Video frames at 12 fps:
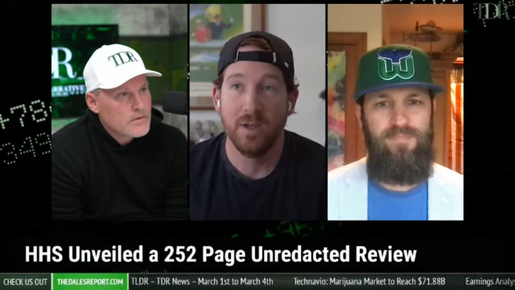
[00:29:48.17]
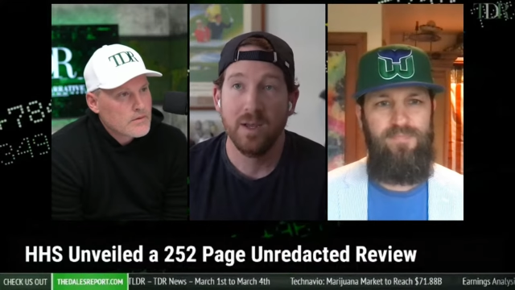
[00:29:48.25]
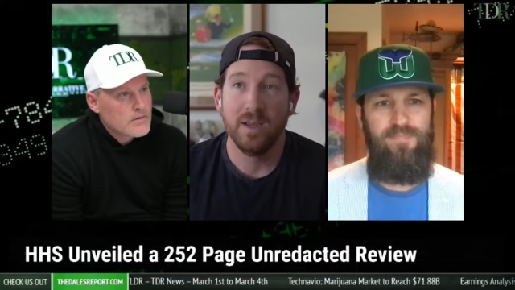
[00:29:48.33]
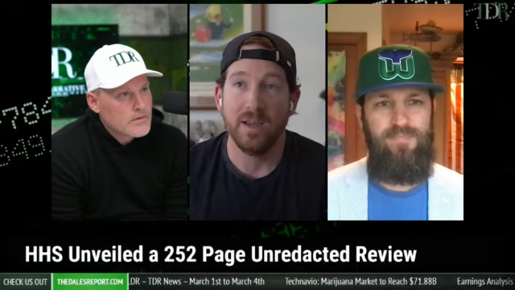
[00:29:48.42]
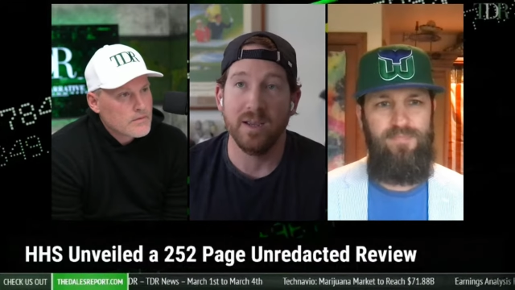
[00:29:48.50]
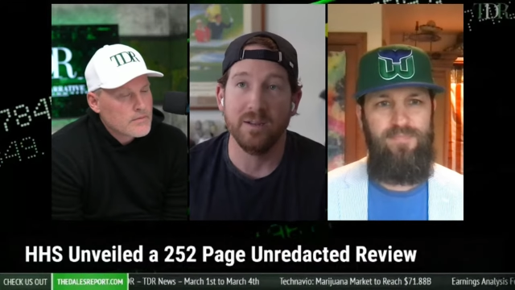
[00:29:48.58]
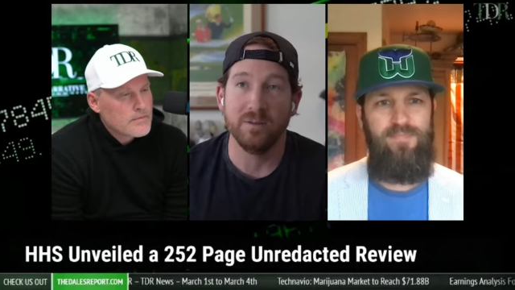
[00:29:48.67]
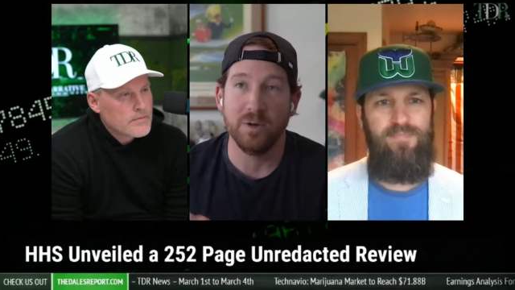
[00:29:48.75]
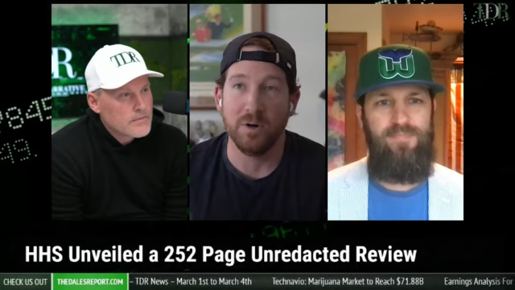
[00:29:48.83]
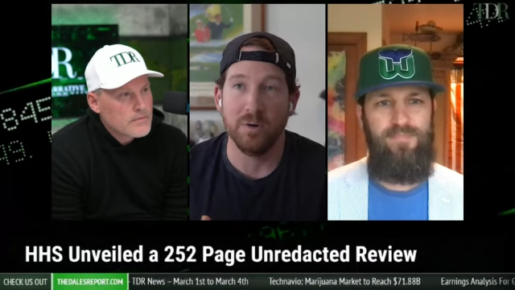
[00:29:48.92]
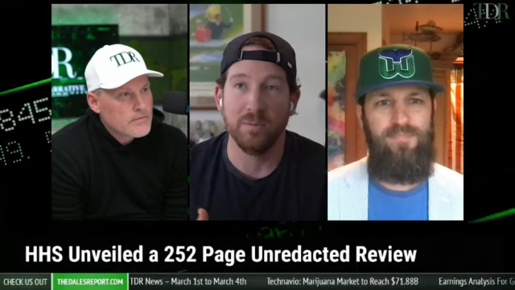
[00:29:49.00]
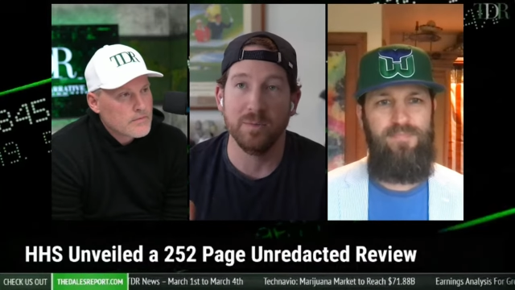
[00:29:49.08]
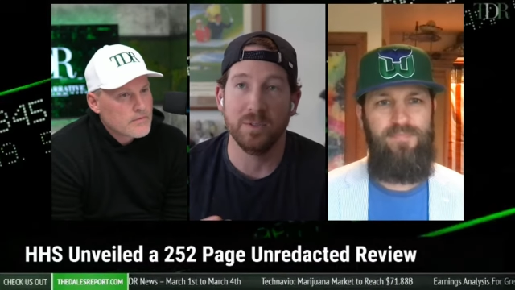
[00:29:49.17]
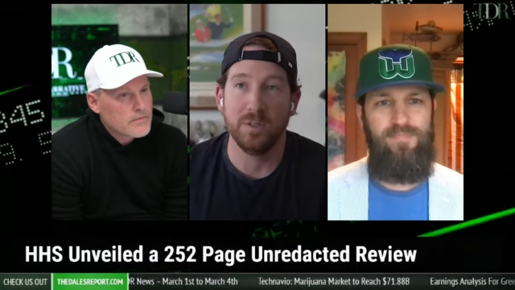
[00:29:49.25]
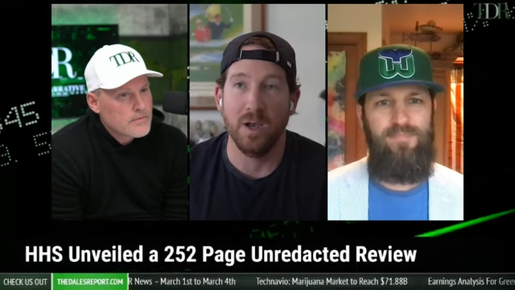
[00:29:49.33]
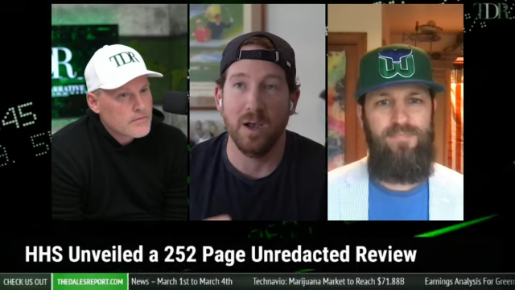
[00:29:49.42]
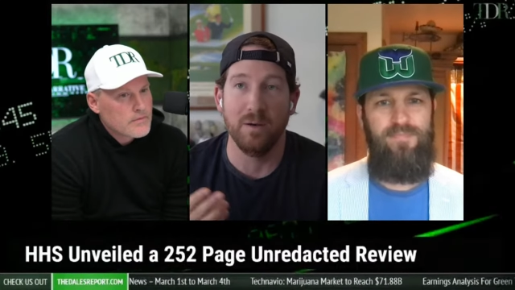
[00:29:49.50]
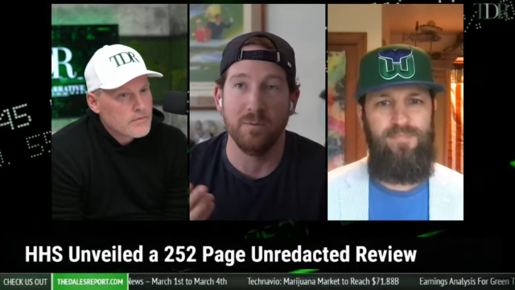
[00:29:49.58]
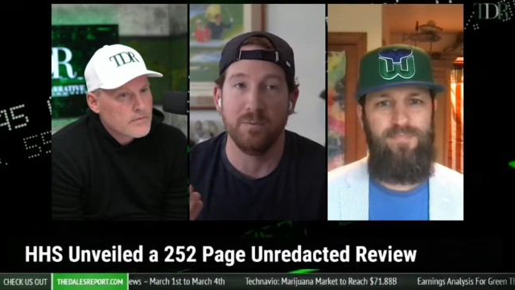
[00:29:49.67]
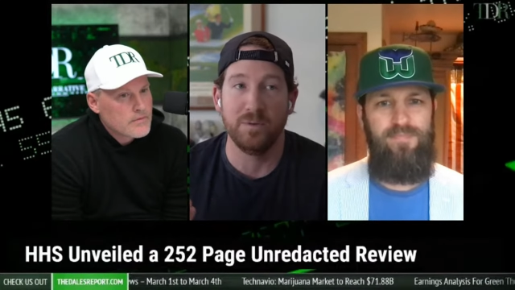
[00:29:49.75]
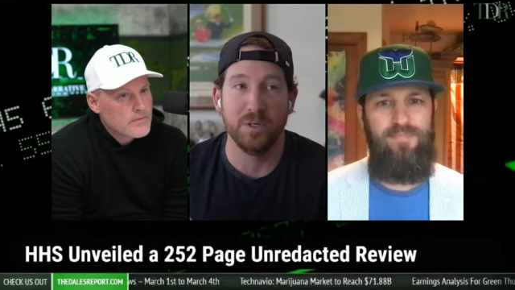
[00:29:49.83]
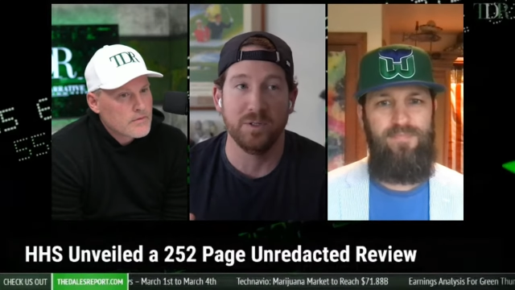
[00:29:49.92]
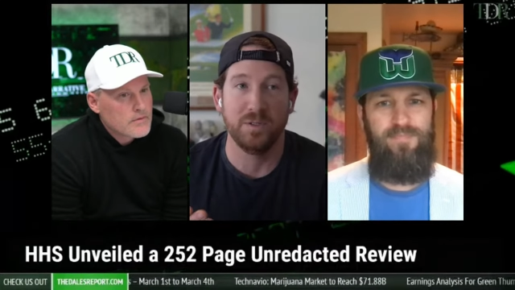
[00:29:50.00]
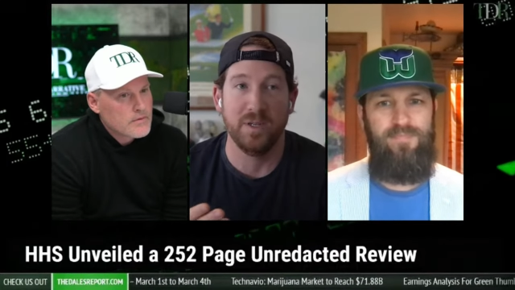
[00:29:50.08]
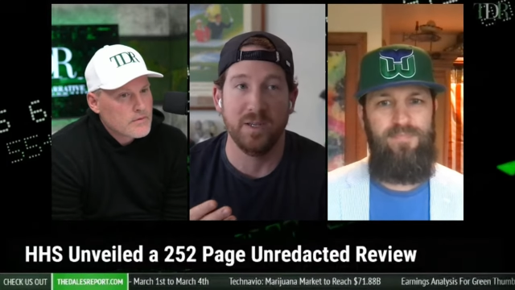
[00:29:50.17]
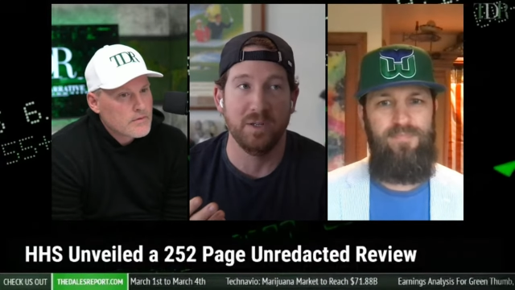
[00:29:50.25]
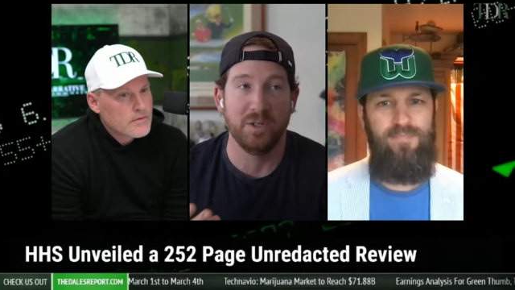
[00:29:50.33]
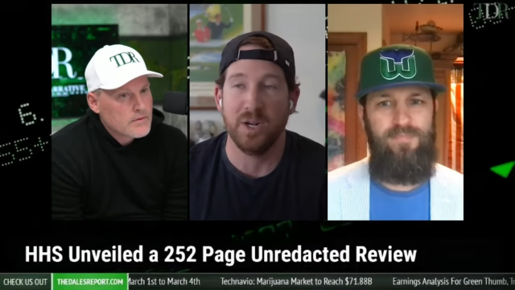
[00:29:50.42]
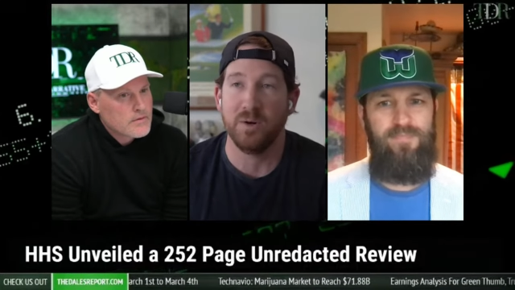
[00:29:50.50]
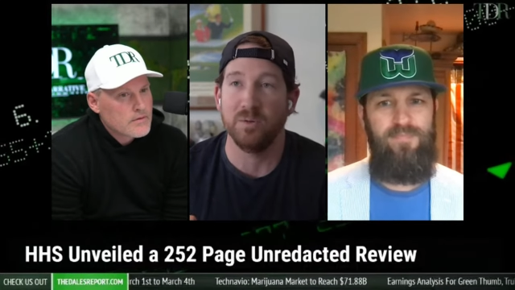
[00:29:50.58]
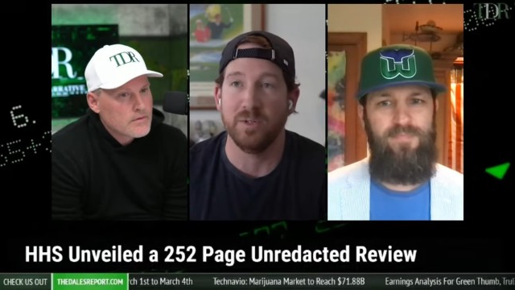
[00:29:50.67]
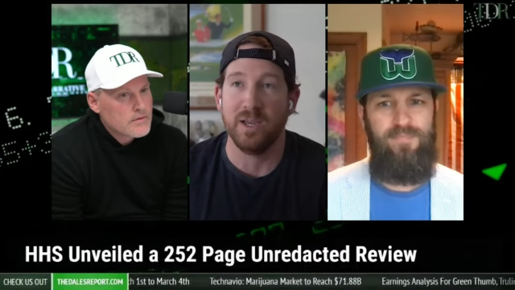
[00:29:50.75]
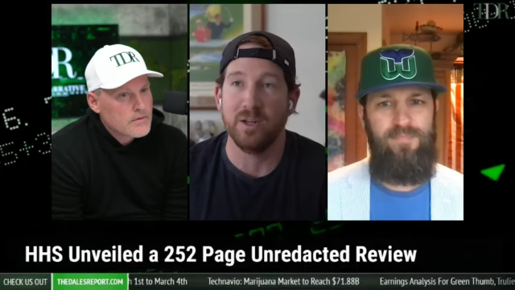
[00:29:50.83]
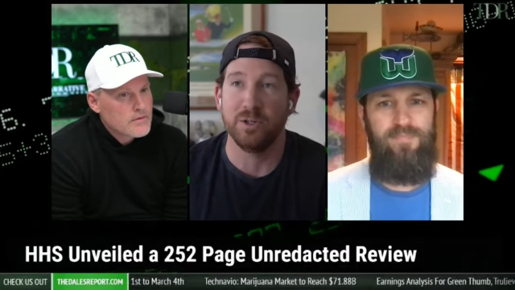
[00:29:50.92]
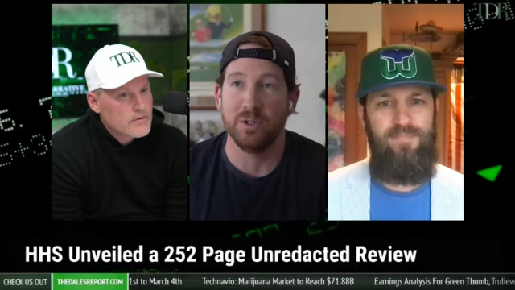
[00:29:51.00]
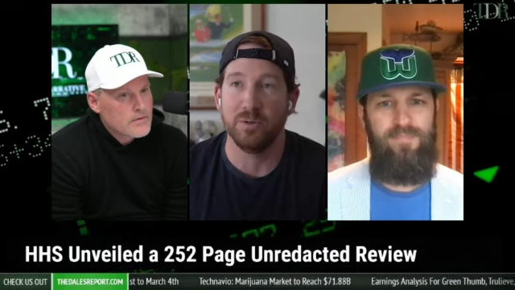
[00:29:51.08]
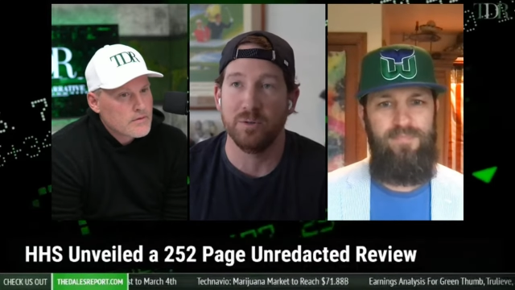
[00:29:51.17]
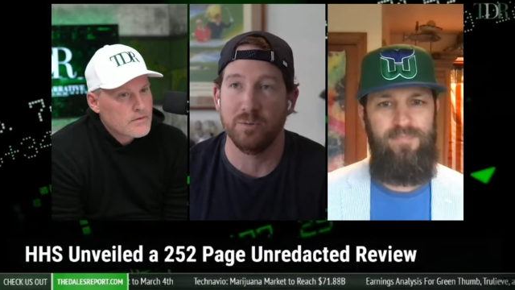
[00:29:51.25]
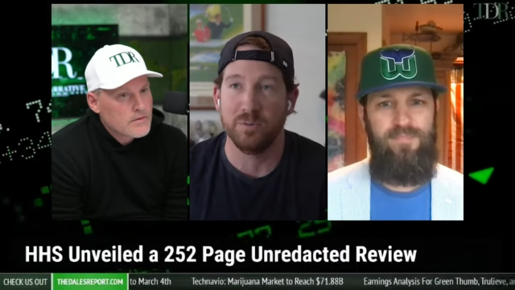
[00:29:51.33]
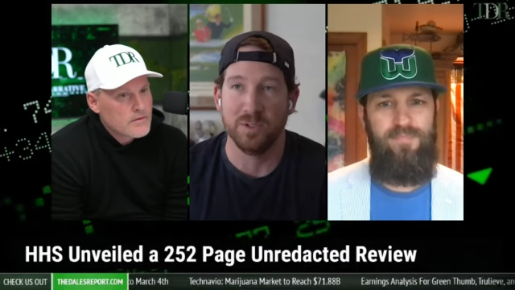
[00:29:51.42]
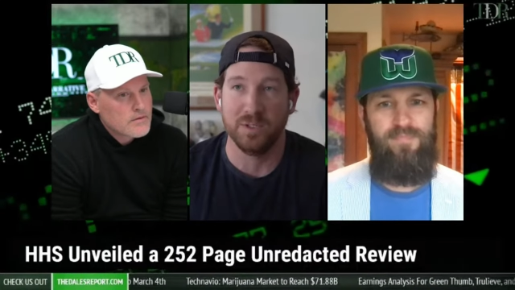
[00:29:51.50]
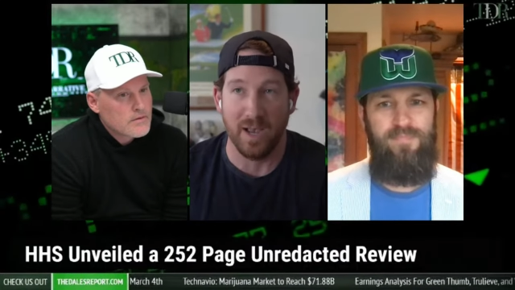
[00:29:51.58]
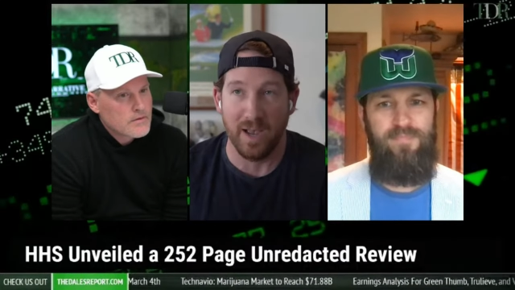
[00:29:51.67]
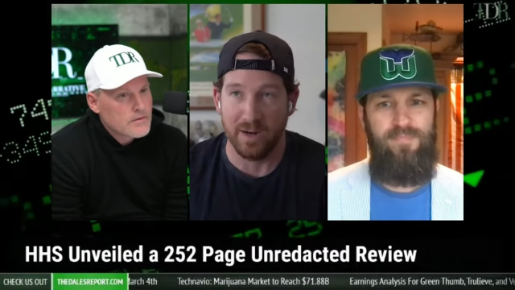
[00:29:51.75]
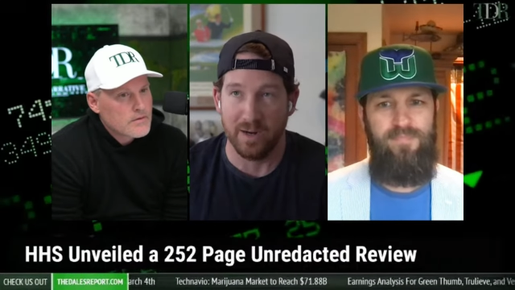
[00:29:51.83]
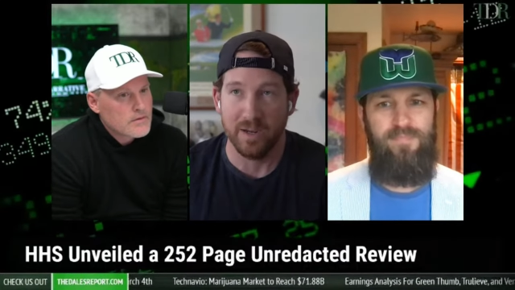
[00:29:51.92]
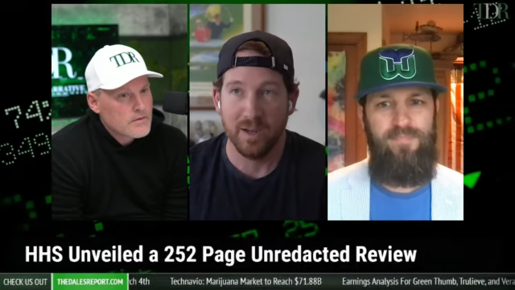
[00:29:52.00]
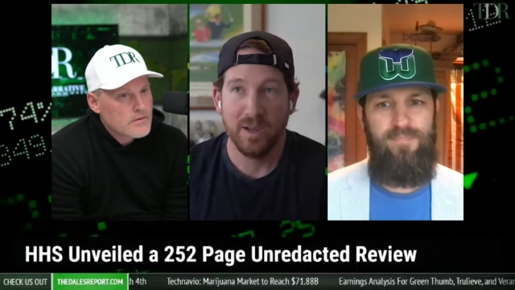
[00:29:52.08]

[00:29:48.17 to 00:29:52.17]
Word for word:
Speaker 1: in terms of just the general danger to society.